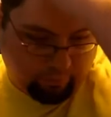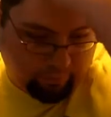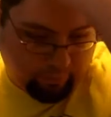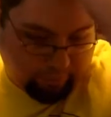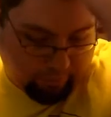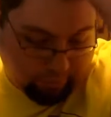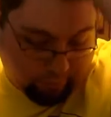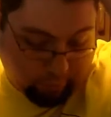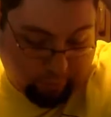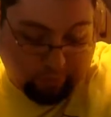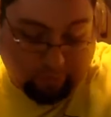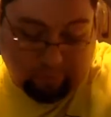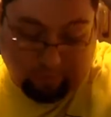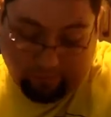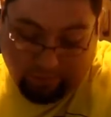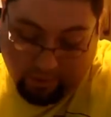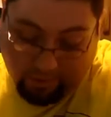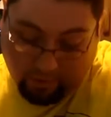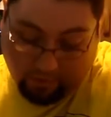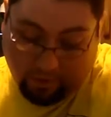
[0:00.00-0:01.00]
we do
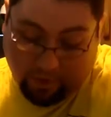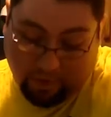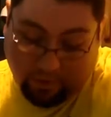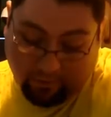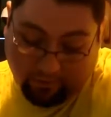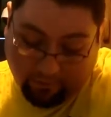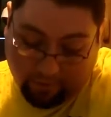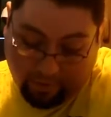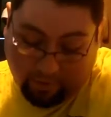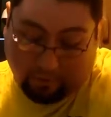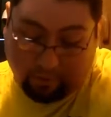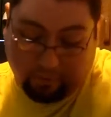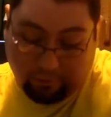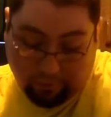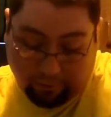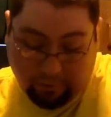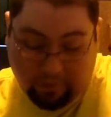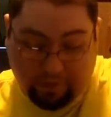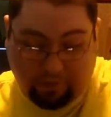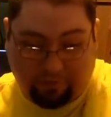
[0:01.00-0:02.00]
follow
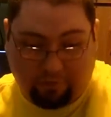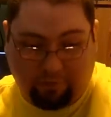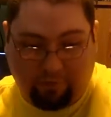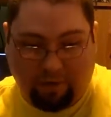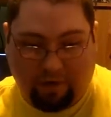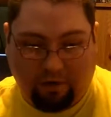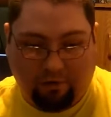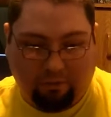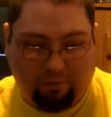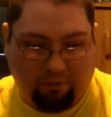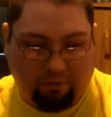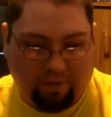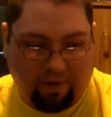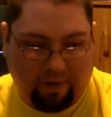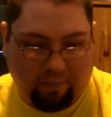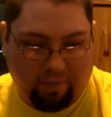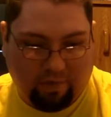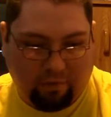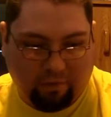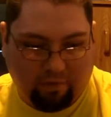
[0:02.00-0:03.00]
your guys' page through
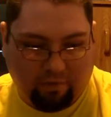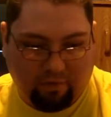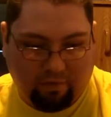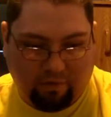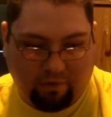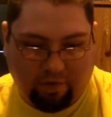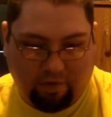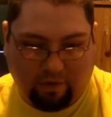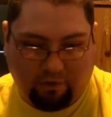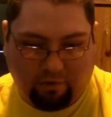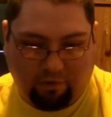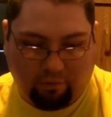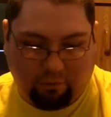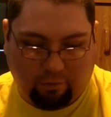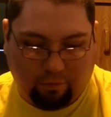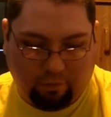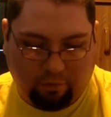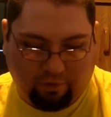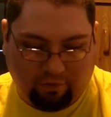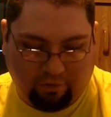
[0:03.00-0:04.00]
Time Out with T-Rex. So
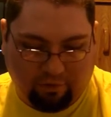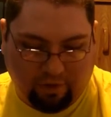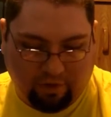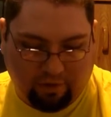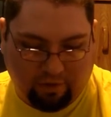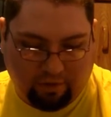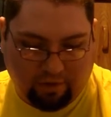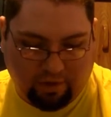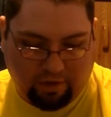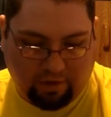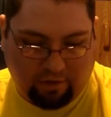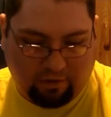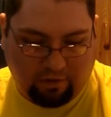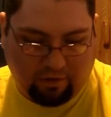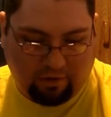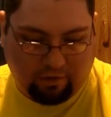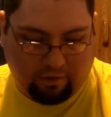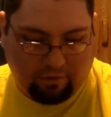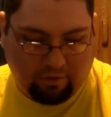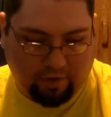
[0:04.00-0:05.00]
we're always sharing
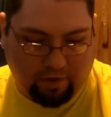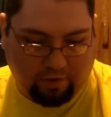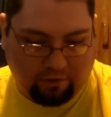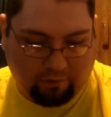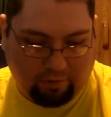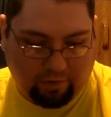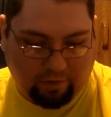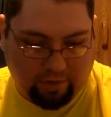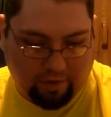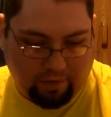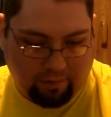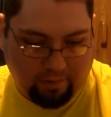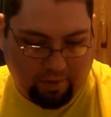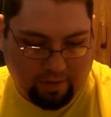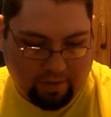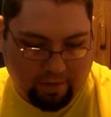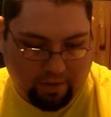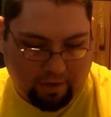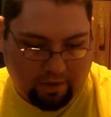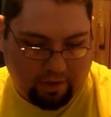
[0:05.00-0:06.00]
anything that you guys put up.
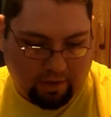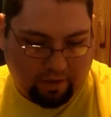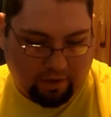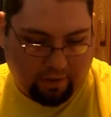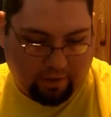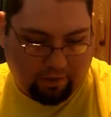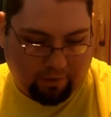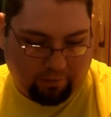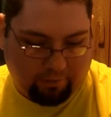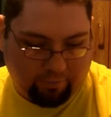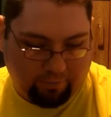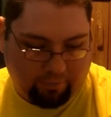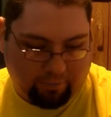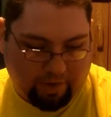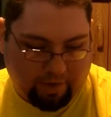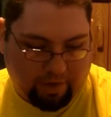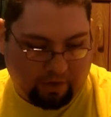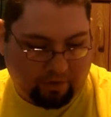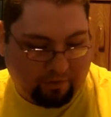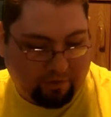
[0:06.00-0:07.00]

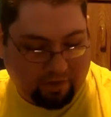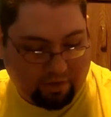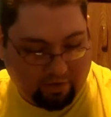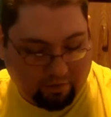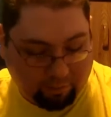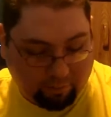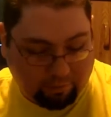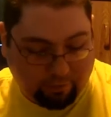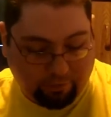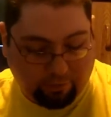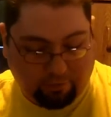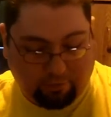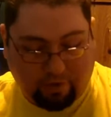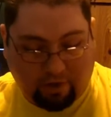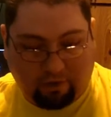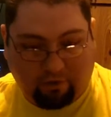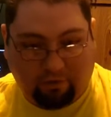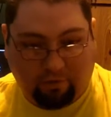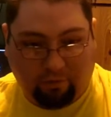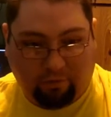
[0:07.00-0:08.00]
My executive producer
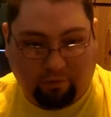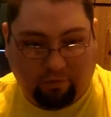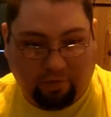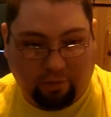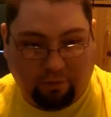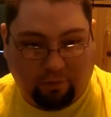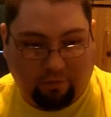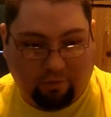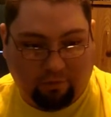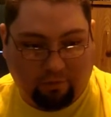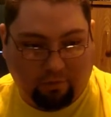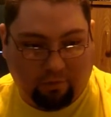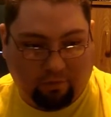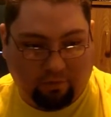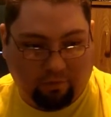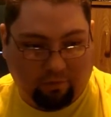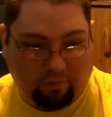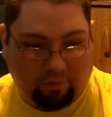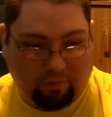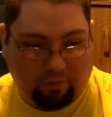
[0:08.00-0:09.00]
actually was able to
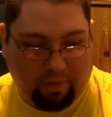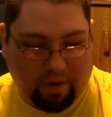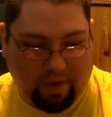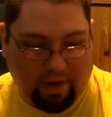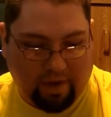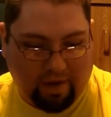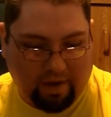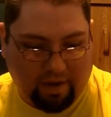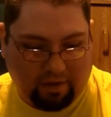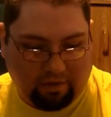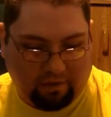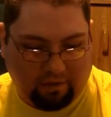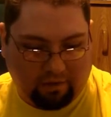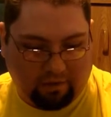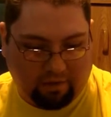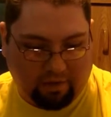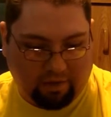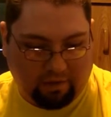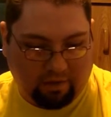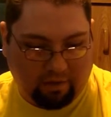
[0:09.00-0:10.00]
swing by at
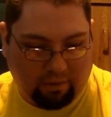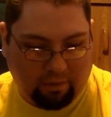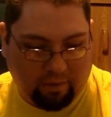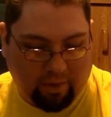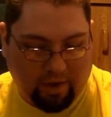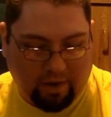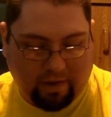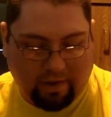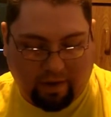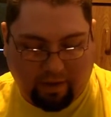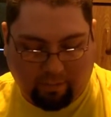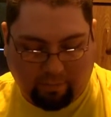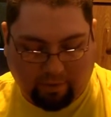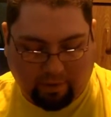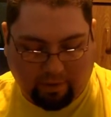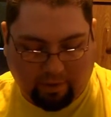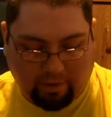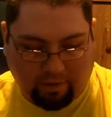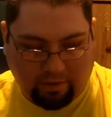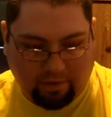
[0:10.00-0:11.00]
the NWI Comic
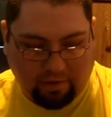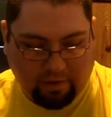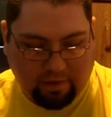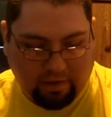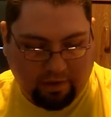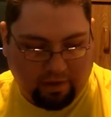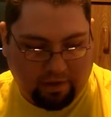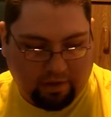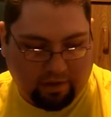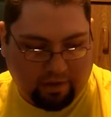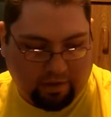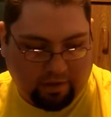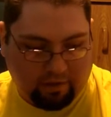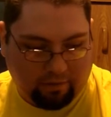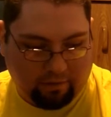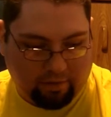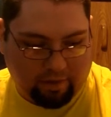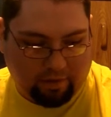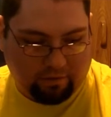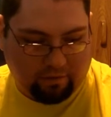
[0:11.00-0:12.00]
Con
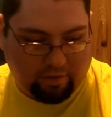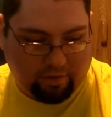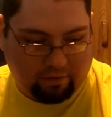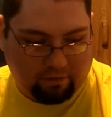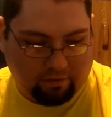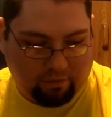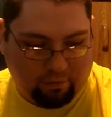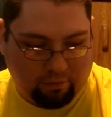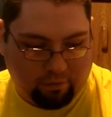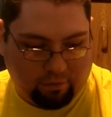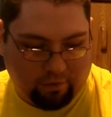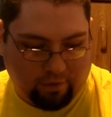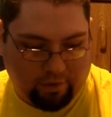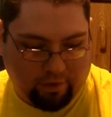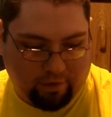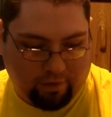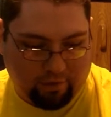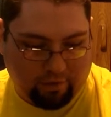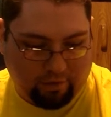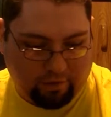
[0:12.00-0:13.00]
and talk to
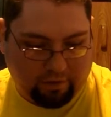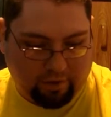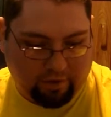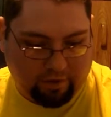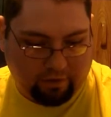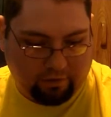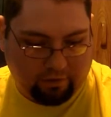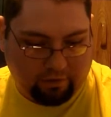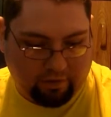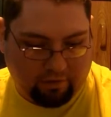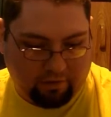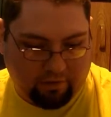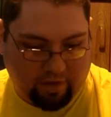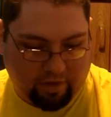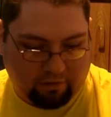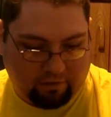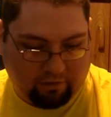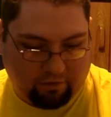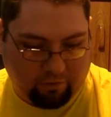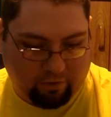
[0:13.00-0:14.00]
Julio and give you
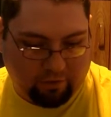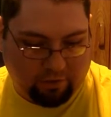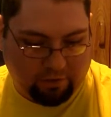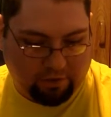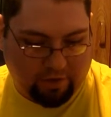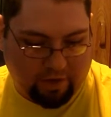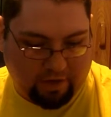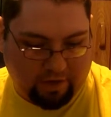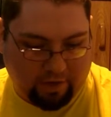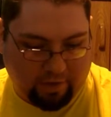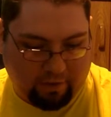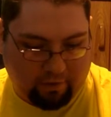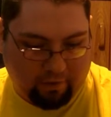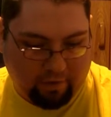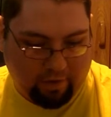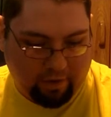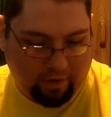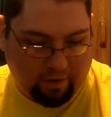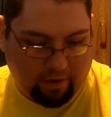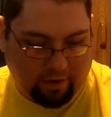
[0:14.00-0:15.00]
guys a quick shout out.
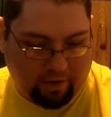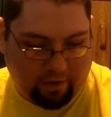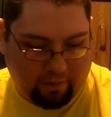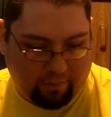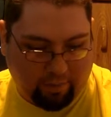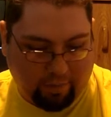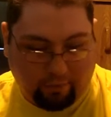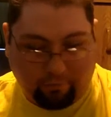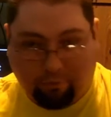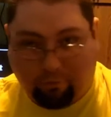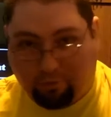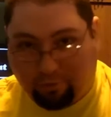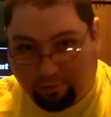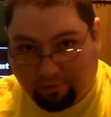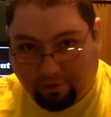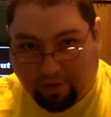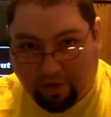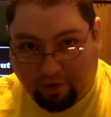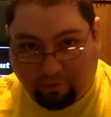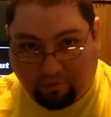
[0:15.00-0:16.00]

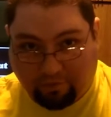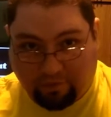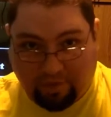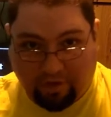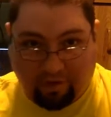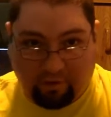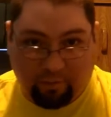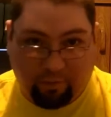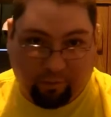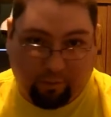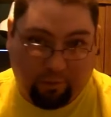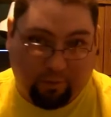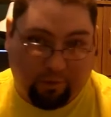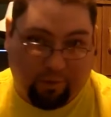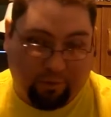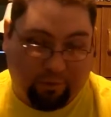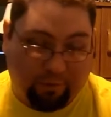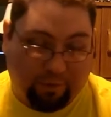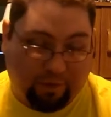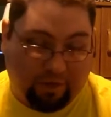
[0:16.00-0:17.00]
Unfortunately, I was tied up at
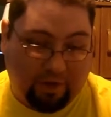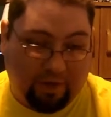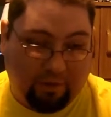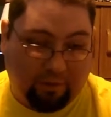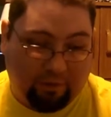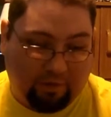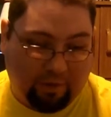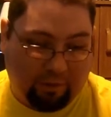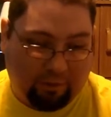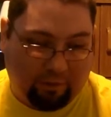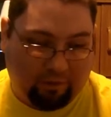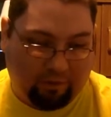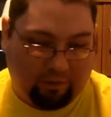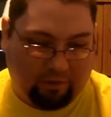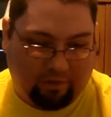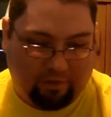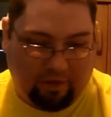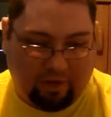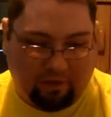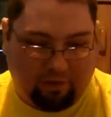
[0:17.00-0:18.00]
work, but he was able to
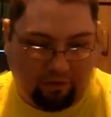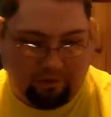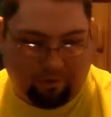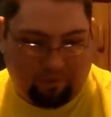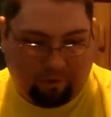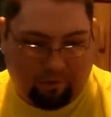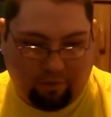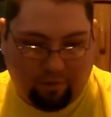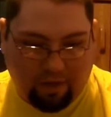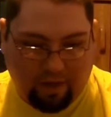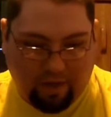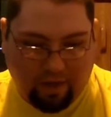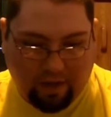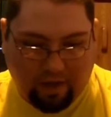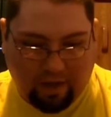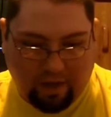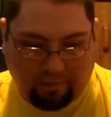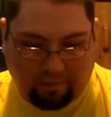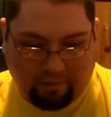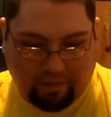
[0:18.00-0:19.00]
attend. So
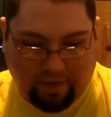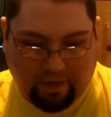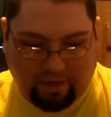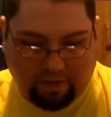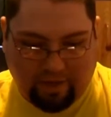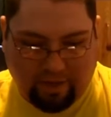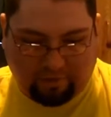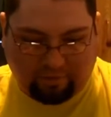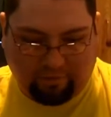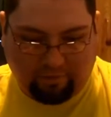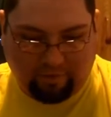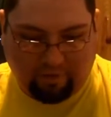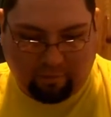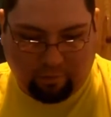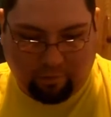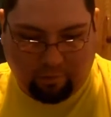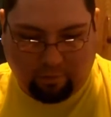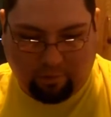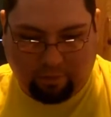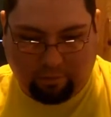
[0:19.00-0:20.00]
I'm glad that
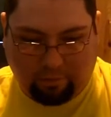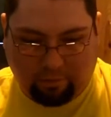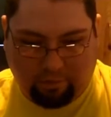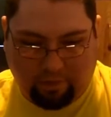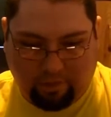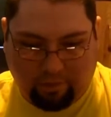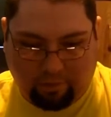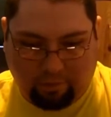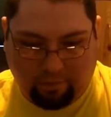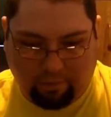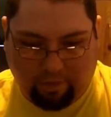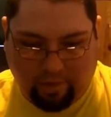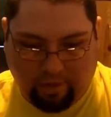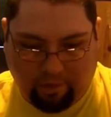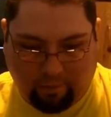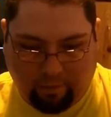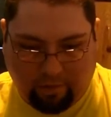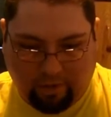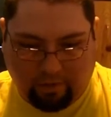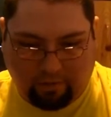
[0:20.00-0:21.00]
we were able to help you
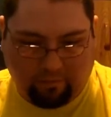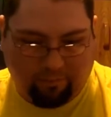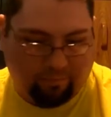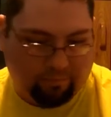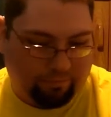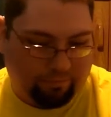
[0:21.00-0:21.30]
that way.